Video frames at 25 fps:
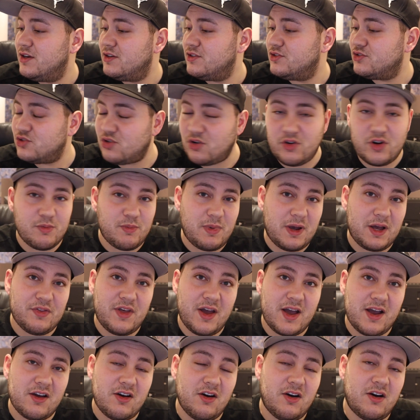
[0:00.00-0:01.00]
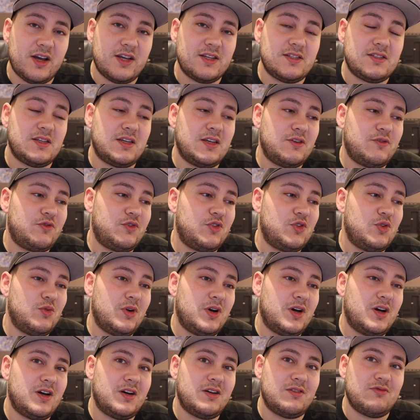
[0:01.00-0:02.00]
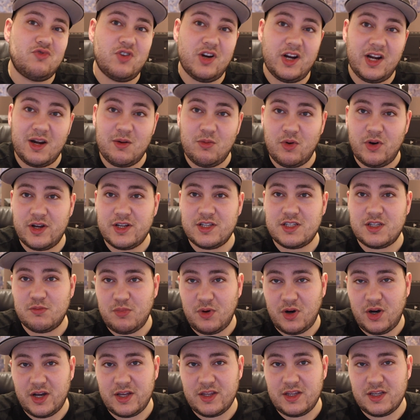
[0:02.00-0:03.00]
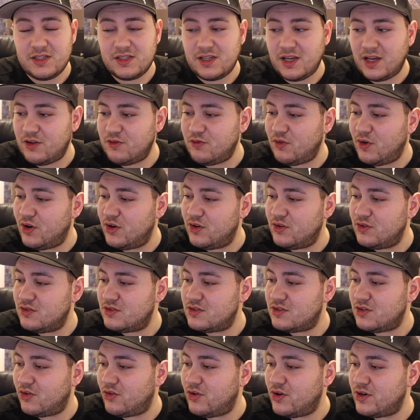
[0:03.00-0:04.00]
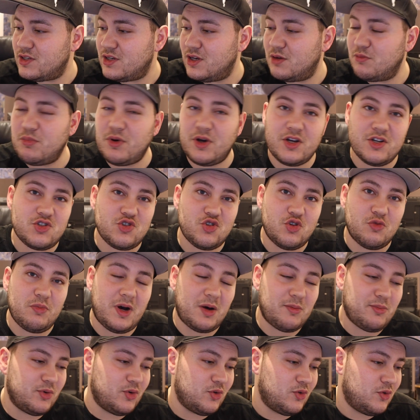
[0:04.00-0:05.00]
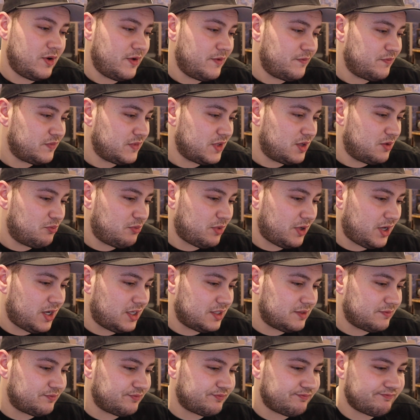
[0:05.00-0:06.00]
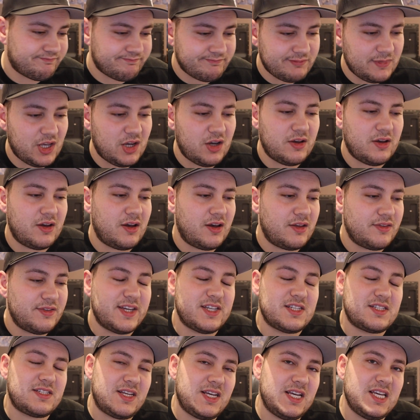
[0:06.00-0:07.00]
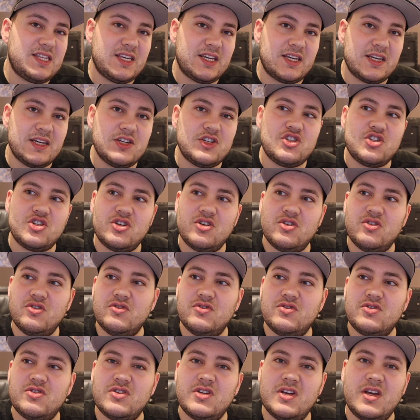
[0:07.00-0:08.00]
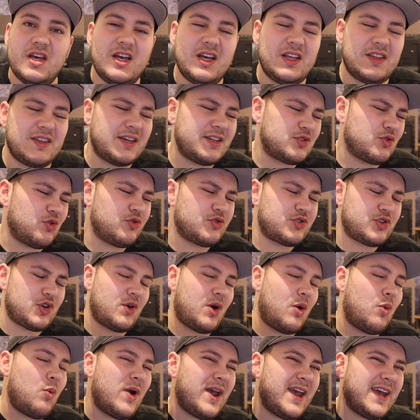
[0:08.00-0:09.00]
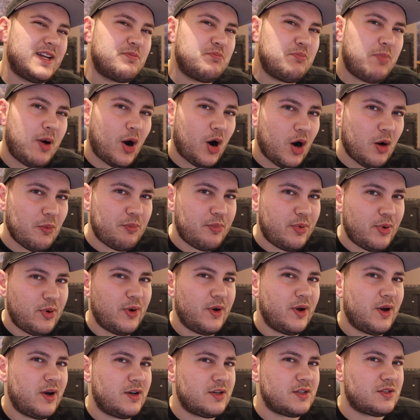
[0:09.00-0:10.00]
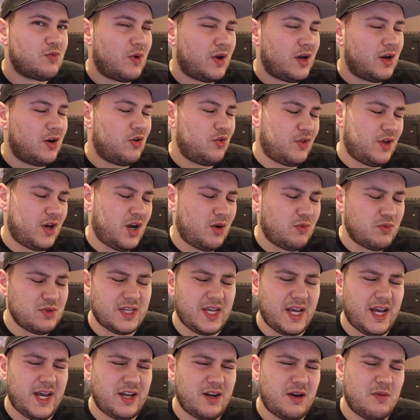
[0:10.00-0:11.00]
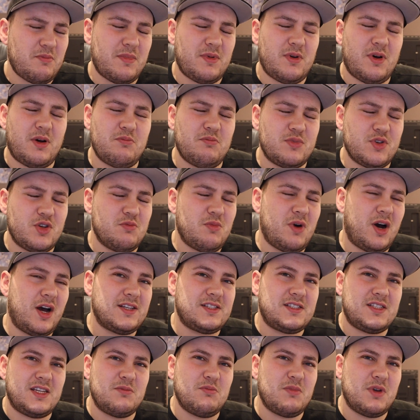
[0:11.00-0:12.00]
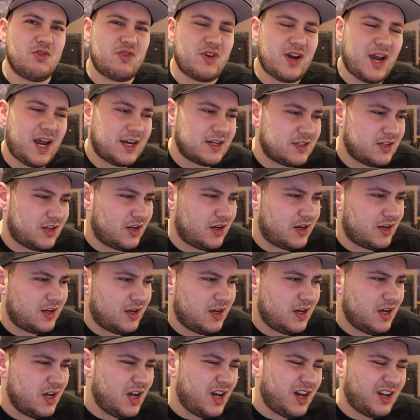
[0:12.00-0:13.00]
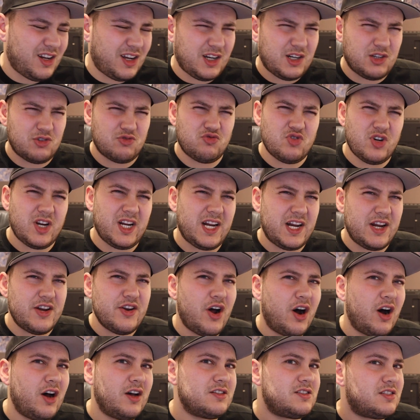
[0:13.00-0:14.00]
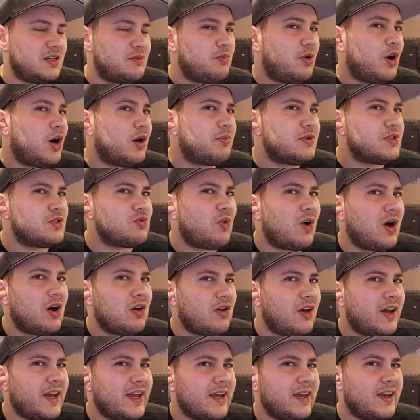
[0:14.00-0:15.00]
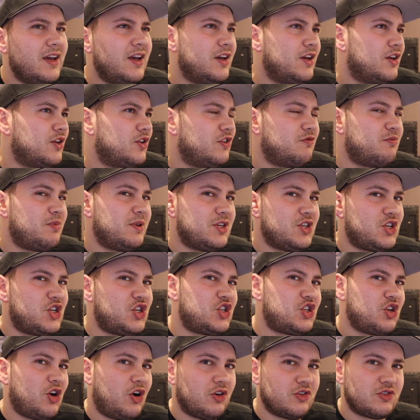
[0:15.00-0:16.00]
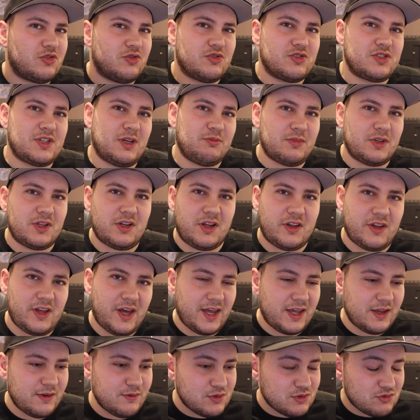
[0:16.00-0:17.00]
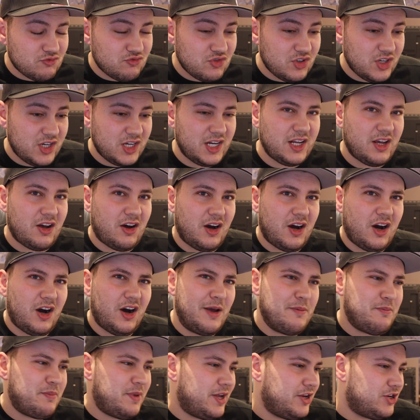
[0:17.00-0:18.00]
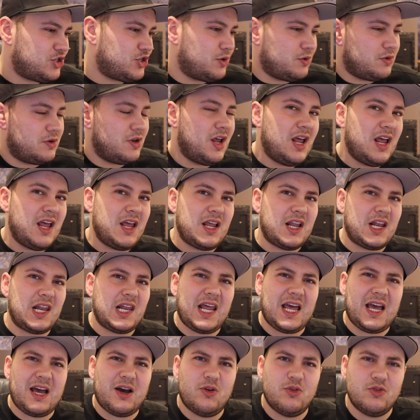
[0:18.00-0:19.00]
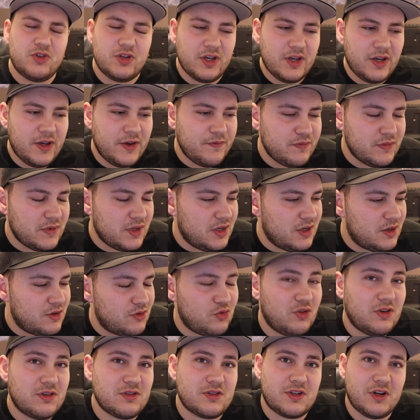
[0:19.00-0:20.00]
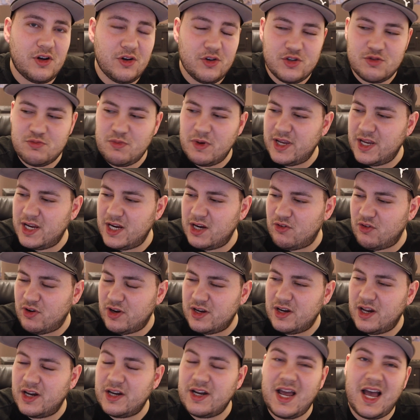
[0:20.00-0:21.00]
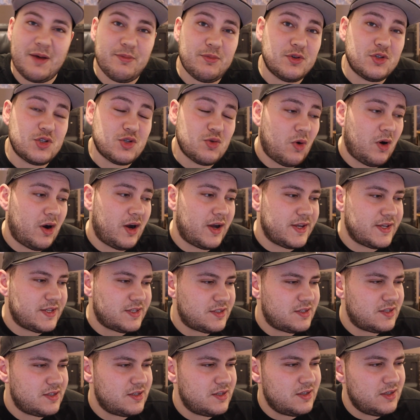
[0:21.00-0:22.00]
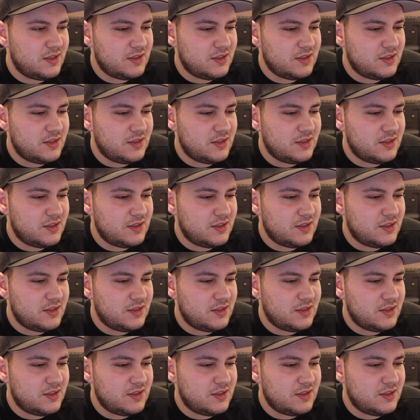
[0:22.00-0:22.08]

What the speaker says: Sorry about that, guys. If you were really wanting to buy these headphones, sorry to burst your bubble, but there's teething issues. There's also a weird pop as well that I was getting. You might have seen me react earlier, like a really nasty pop as well, like you've been shot or something like that. It was really high pitched and loud. Thought I was going to lose my hearing, and it happened twice.